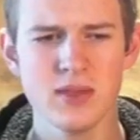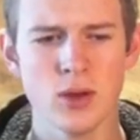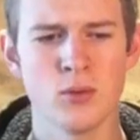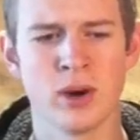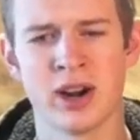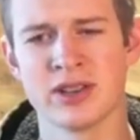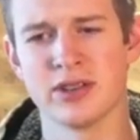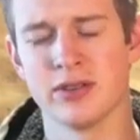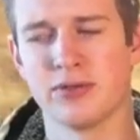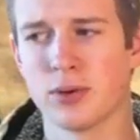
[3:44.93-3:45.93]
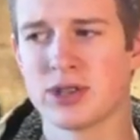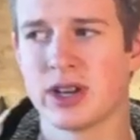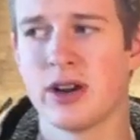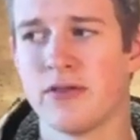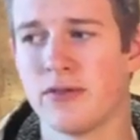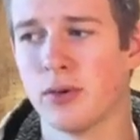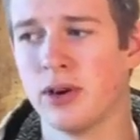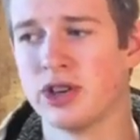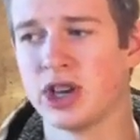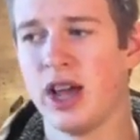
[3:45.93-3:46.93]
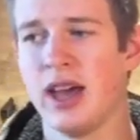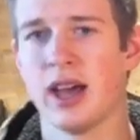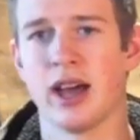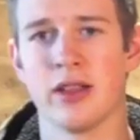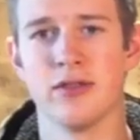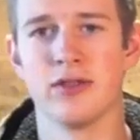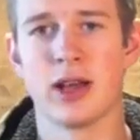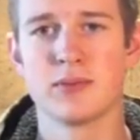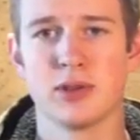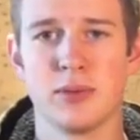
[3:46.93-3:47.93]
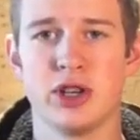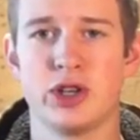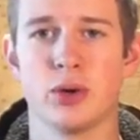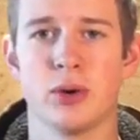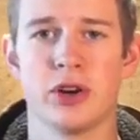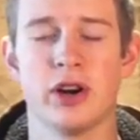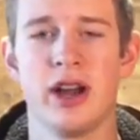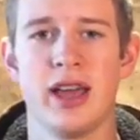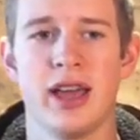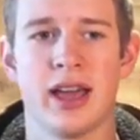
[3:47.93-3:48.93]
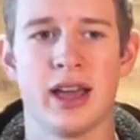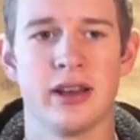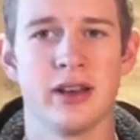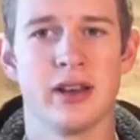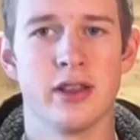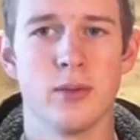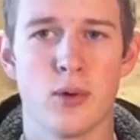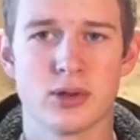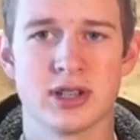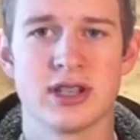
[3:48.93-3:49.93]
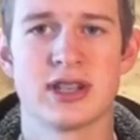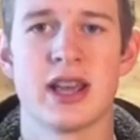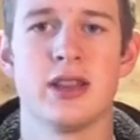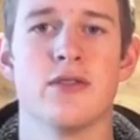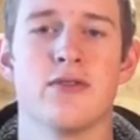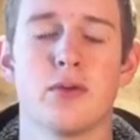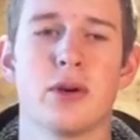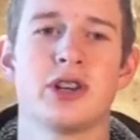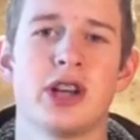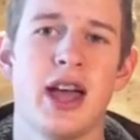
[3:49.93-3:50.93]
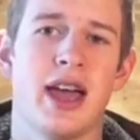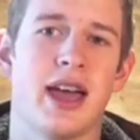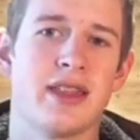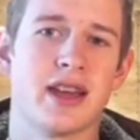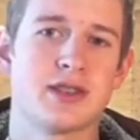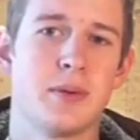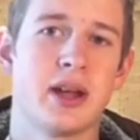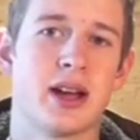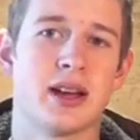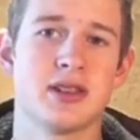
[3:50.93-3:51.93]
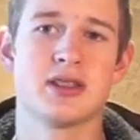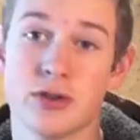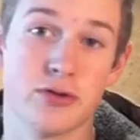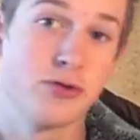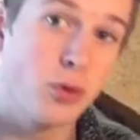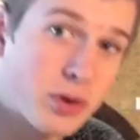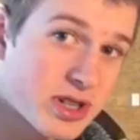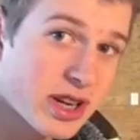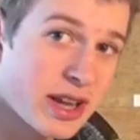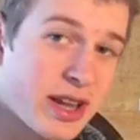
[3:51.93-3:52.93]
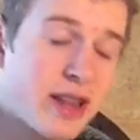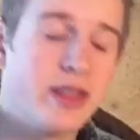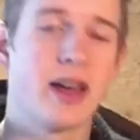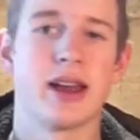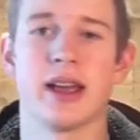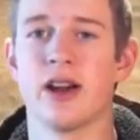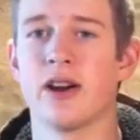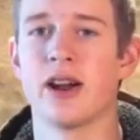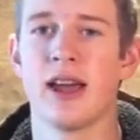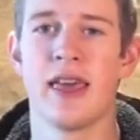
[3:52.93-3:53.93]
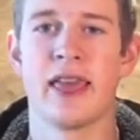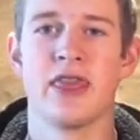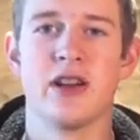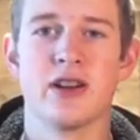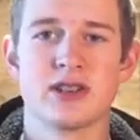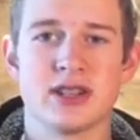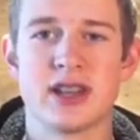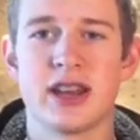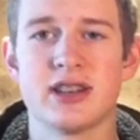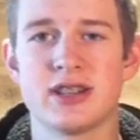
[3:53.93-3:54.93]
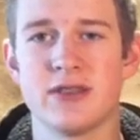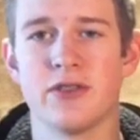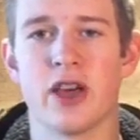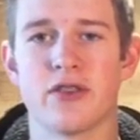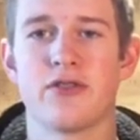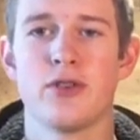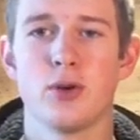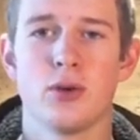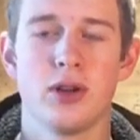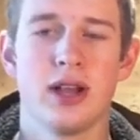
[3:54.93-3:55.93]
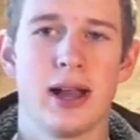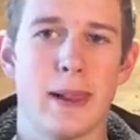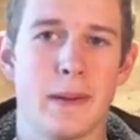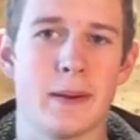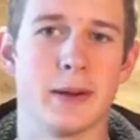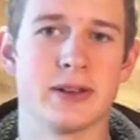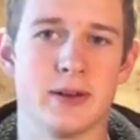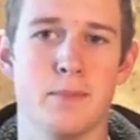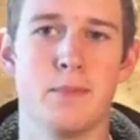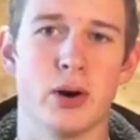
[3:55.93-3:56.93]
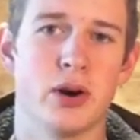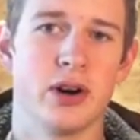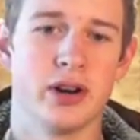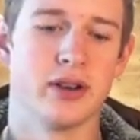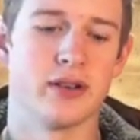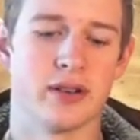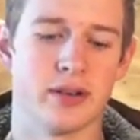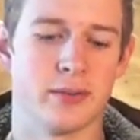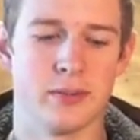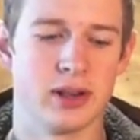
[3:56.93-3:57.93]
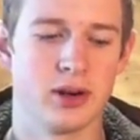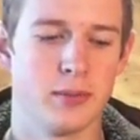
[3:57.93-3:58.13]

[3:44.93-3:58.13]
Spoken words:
whereas a forced air forge, the flames will be shorter and they'll mostly stay in the forge, and that's because you're forcing in that air. There's a tendency for that fuel to burn a little